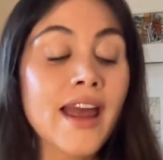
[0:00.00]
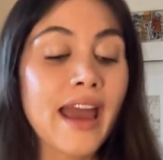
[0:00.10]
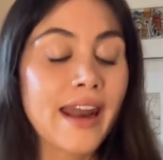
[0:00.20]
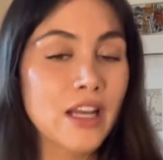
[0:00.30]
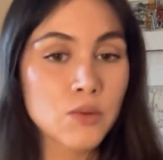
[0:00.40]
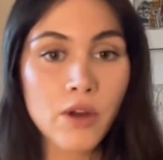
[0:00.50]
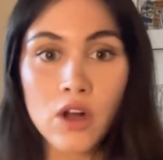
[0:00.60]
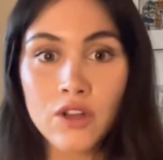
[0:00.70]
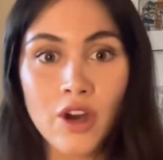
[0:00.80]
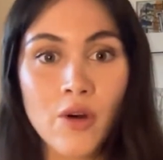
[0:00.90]
And as we
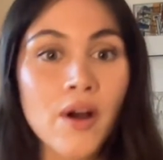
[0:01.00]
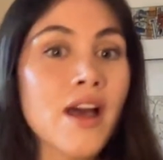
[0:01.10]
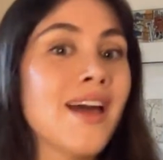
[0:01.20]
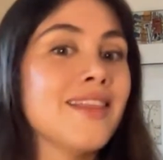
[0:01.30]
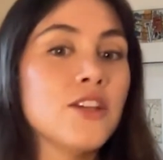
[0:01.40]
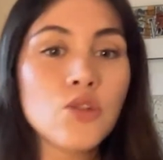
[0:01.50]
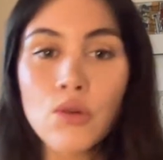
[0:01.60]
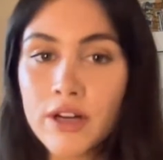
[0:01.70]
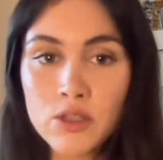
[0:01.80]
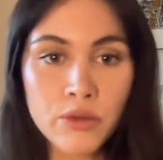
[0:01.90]
all know, the
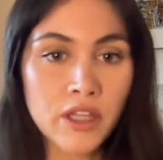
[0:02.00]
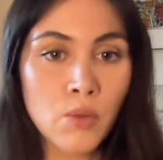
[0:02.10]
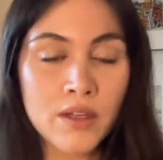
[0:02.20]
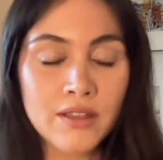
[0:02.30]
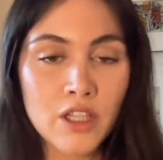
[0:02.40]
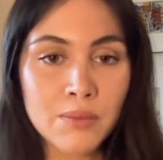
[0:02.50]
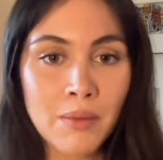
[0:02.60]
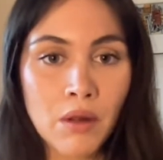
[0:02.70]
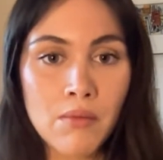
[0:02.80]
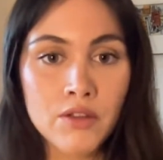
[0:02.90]
tour is really what sells
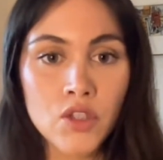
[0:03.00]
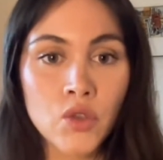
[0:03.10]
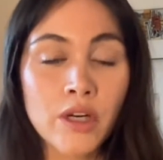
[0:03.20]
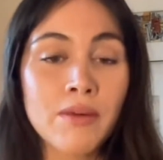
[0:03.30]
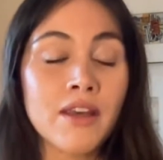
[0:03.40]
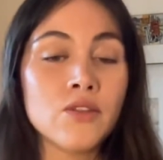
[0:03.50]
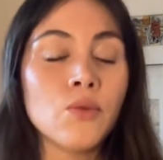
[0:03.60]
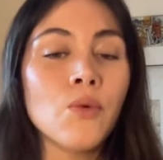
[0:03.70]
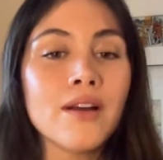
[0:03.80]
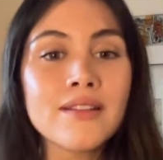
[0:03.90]
people at Montessori, because
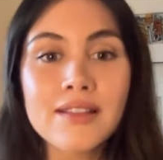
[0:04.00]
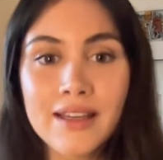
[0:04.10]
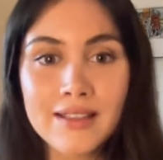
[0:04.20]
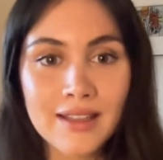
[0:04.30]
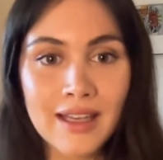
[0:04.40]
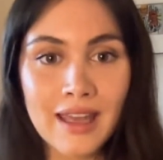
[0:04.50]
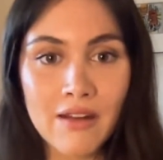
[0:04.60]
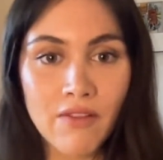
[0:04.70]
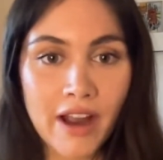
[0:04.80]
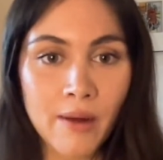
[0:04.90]
once they see the
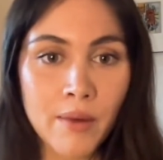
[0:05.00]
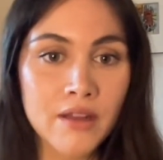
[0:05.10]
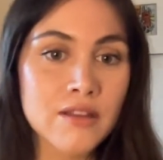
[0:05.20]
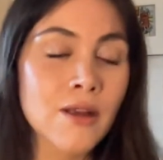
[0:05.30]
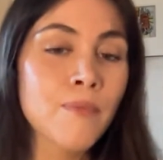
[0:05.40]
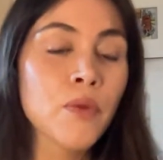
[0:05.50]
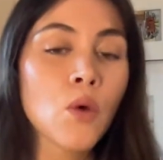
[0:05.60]
environments,